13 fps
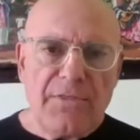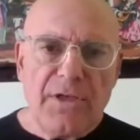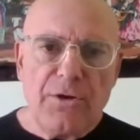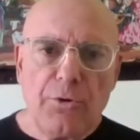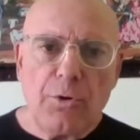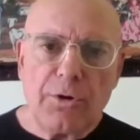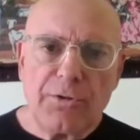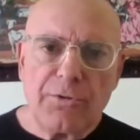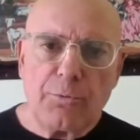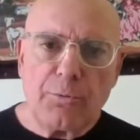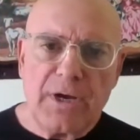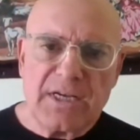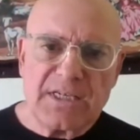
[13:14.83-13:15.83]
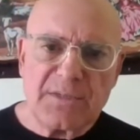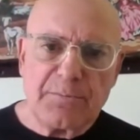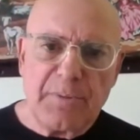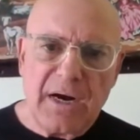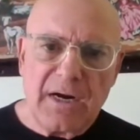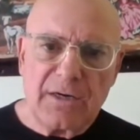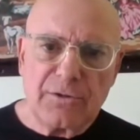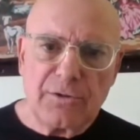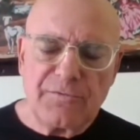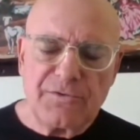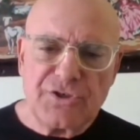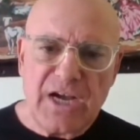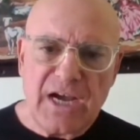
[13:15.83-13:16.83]
the northwest part
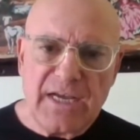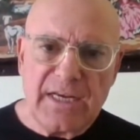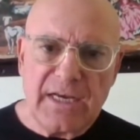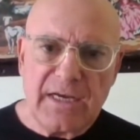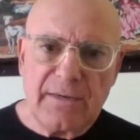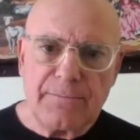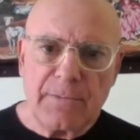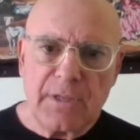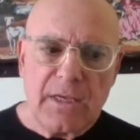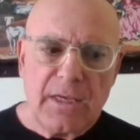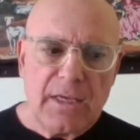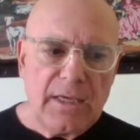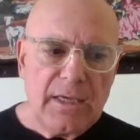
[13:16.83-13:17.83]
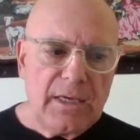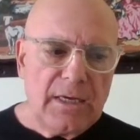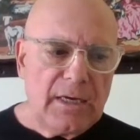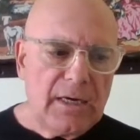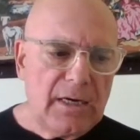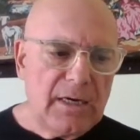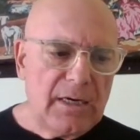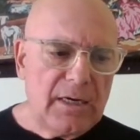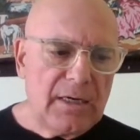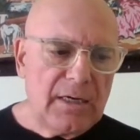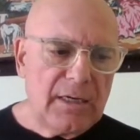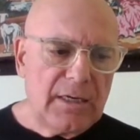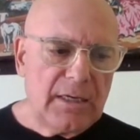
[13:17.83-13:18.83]
of China,
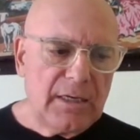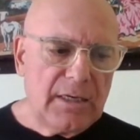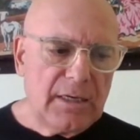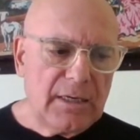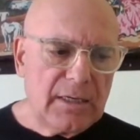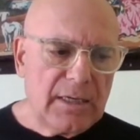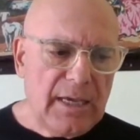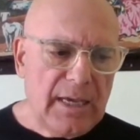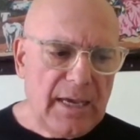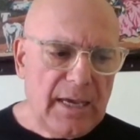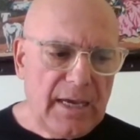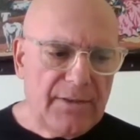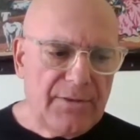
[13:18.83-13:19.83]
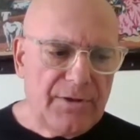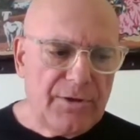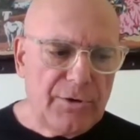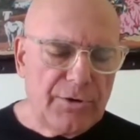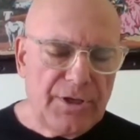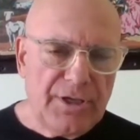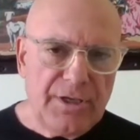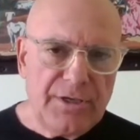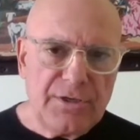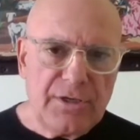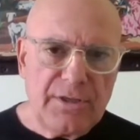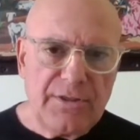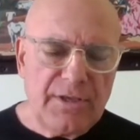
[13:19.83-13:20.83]
and the
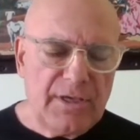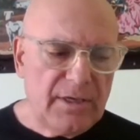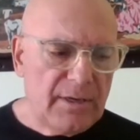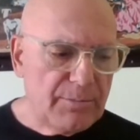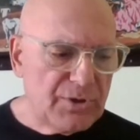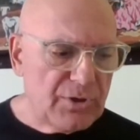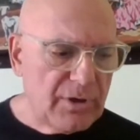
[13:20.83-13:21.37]
Rohingya, the